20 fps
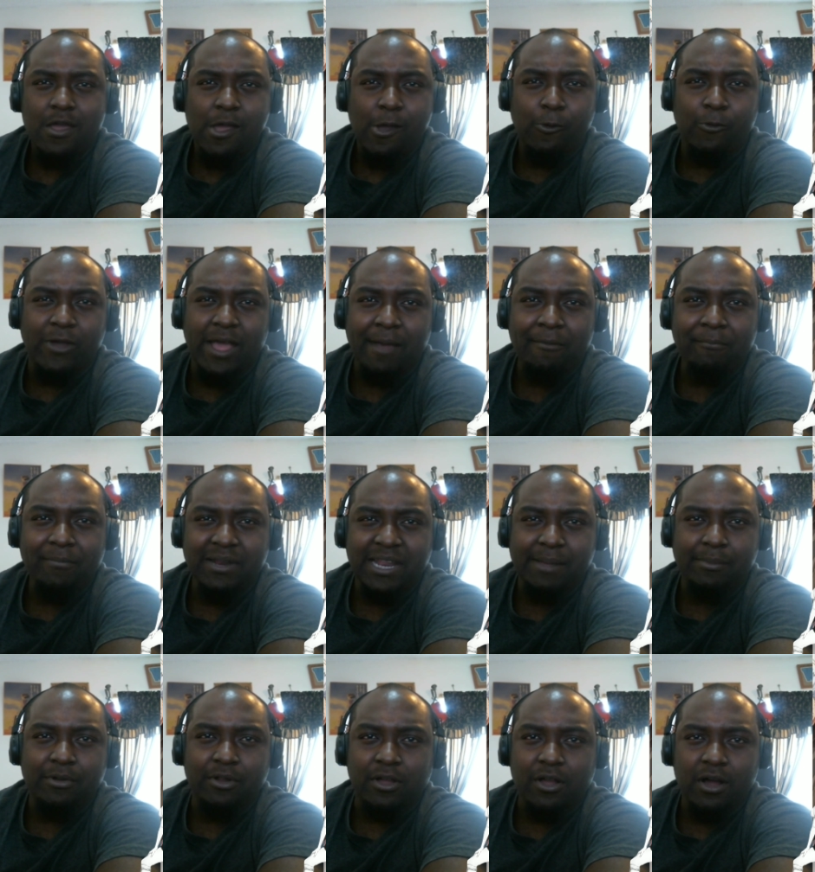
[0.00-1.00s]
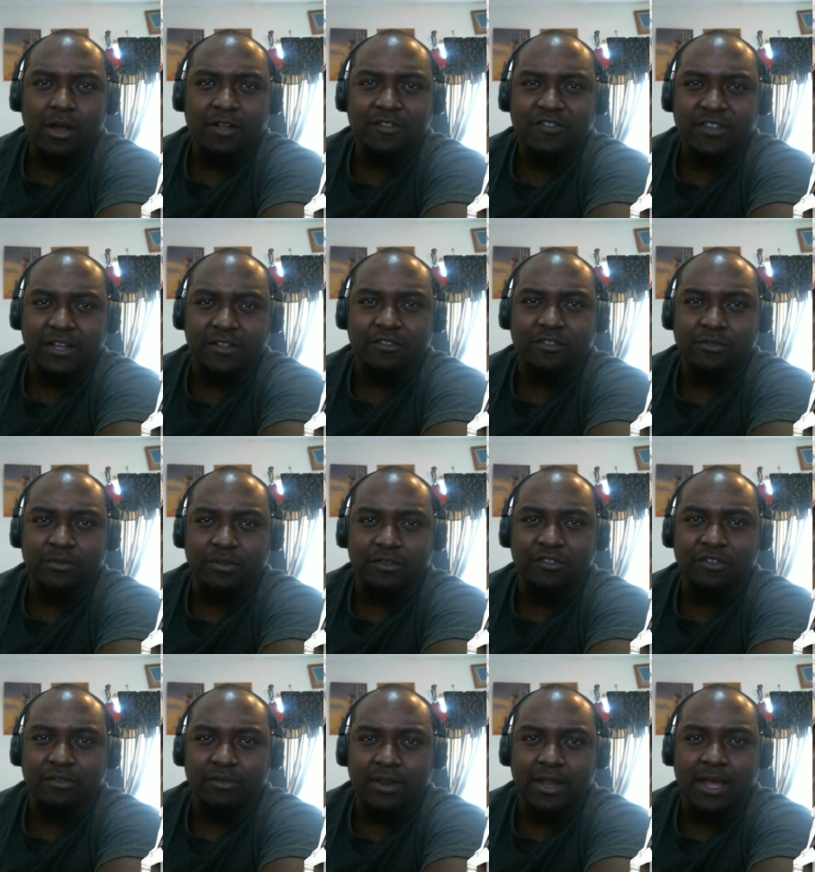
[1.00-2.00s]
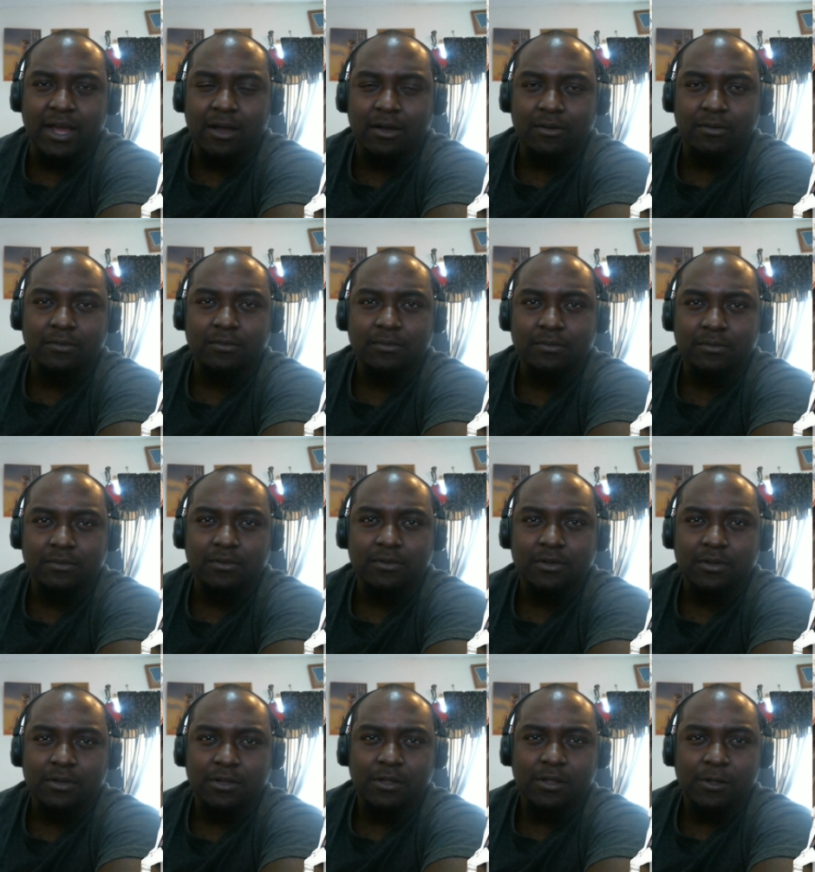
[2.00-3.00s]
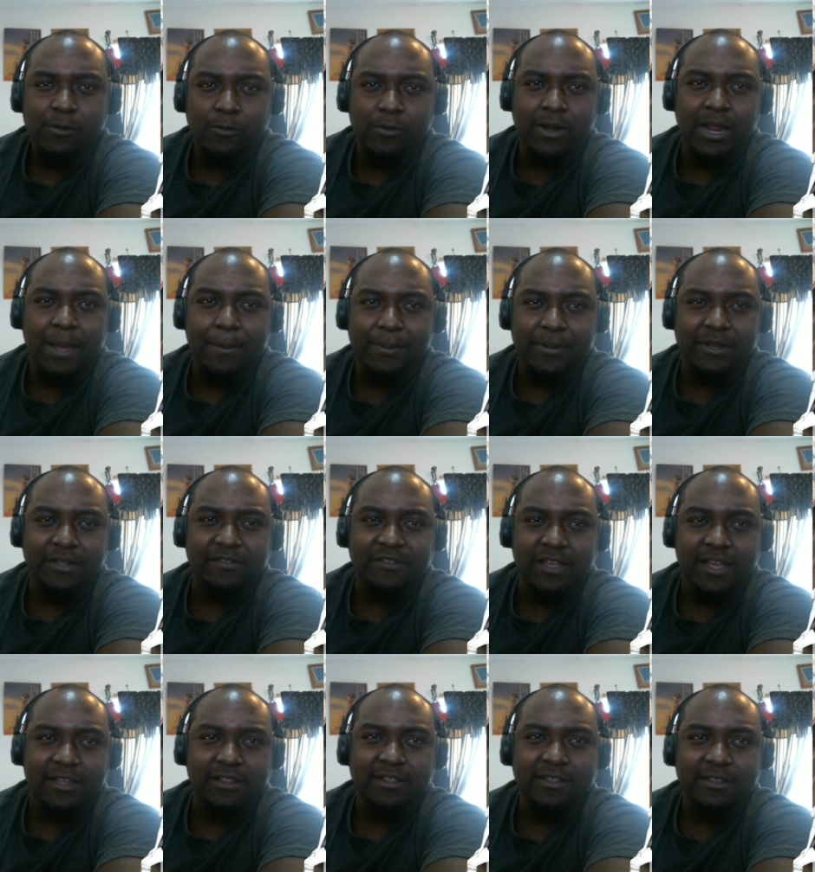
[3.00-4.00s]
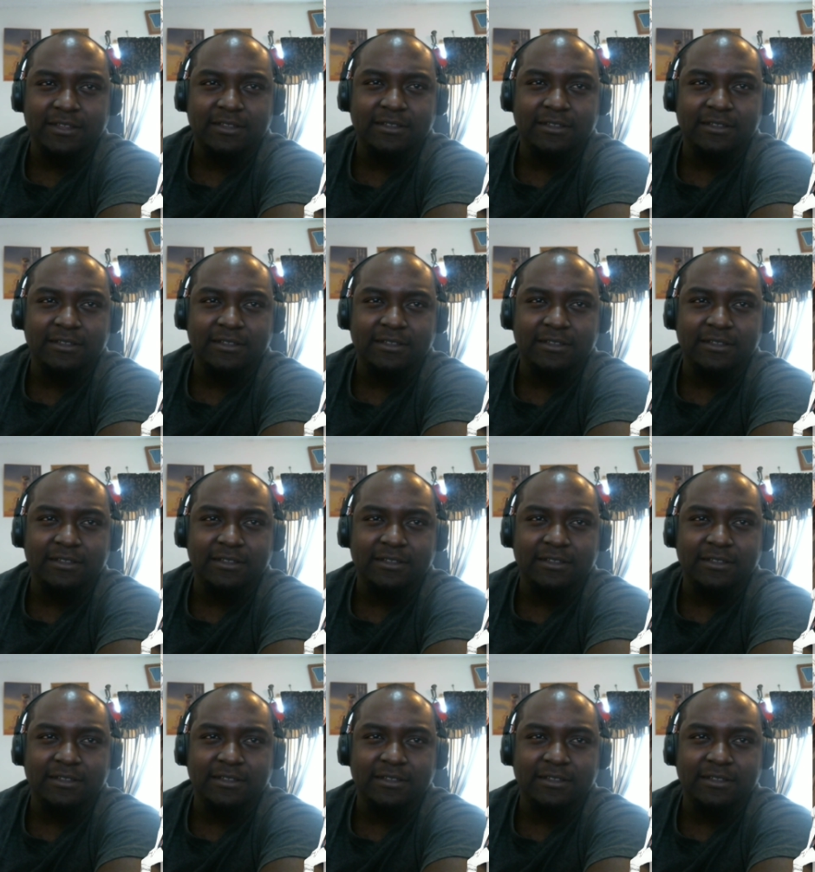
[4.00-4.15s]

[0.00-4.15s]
We haven't been able to contact you until now. What happened exactly?